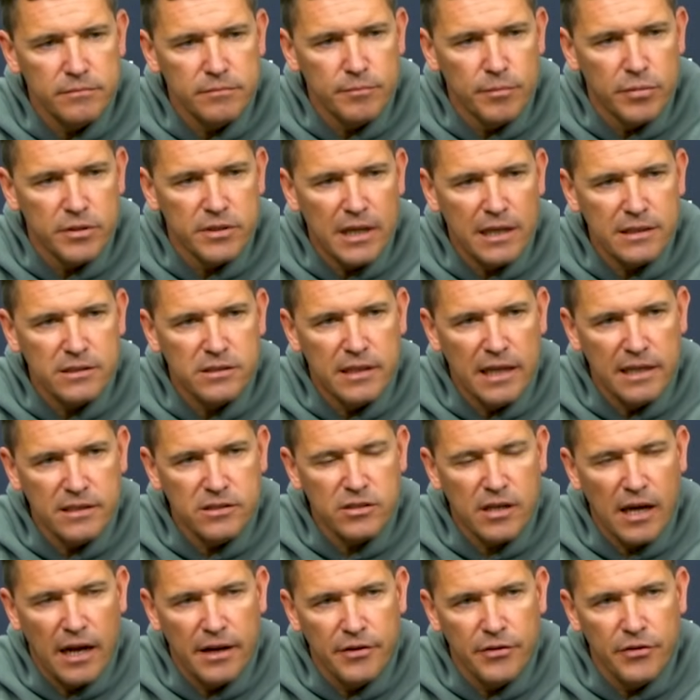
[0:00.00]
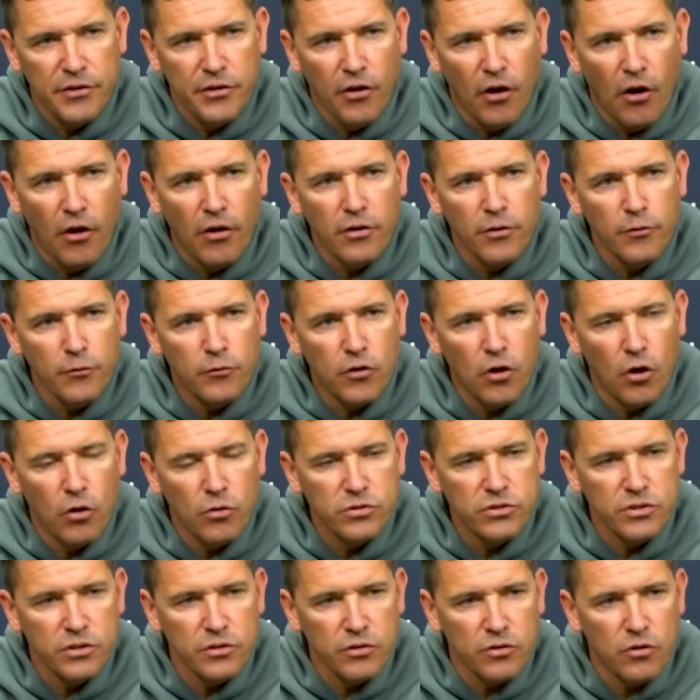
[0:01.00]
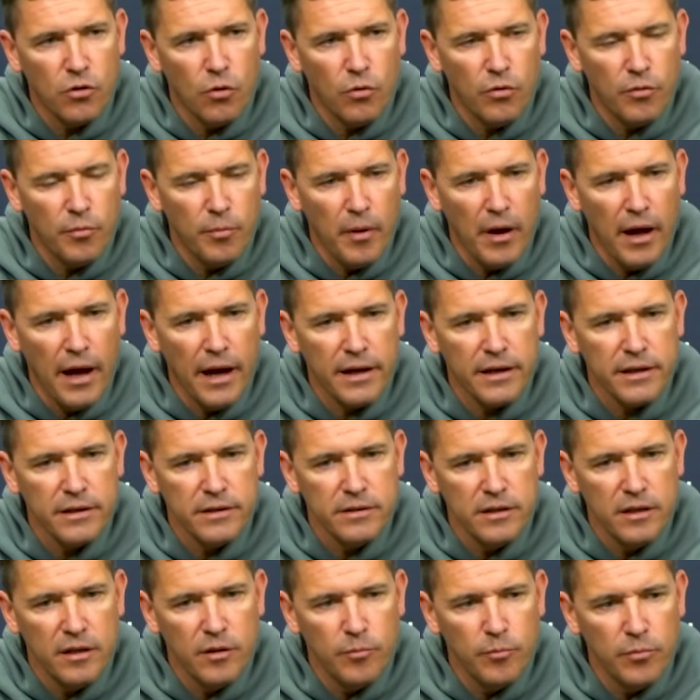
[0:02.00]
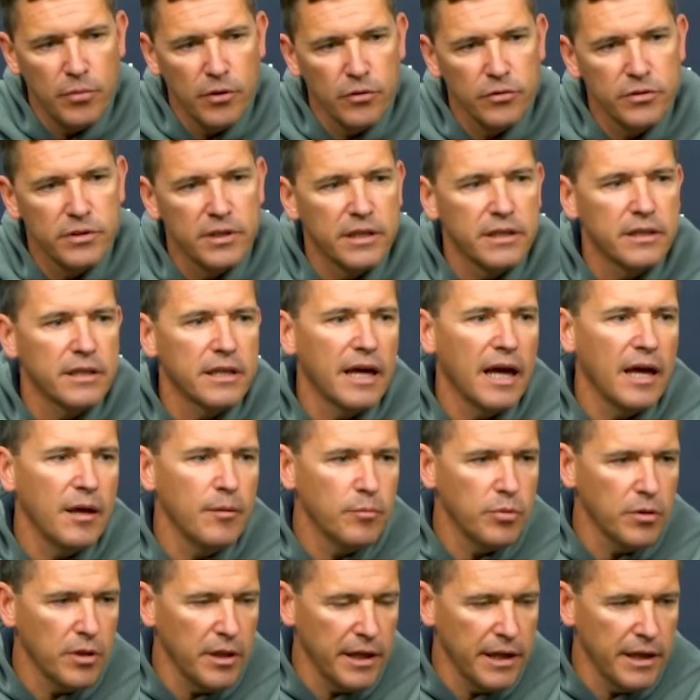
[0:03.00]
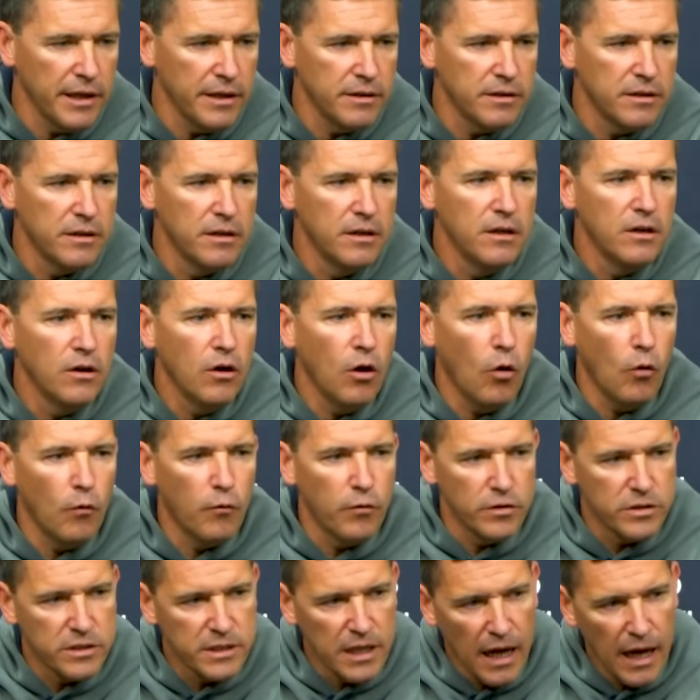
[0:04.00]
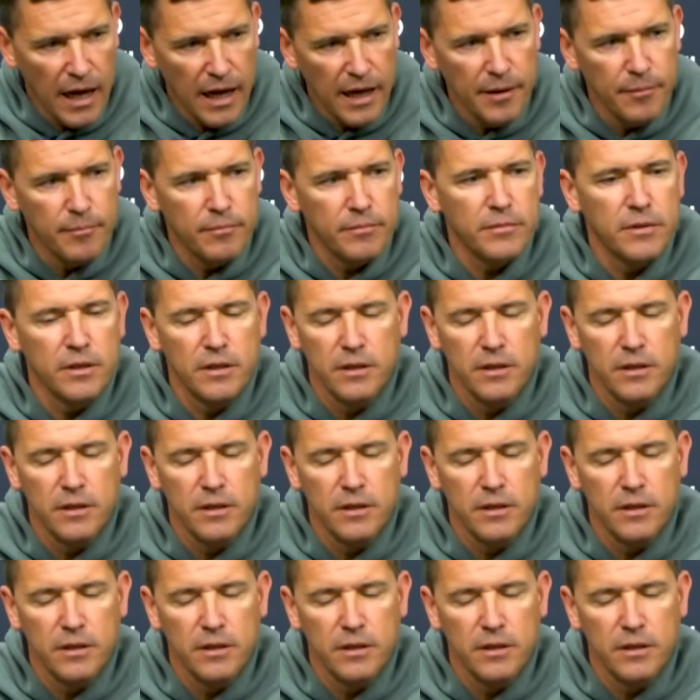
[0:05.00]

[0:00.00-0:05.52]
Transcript: but that's kind of the art of coaching the quarterback and building the game plan over time.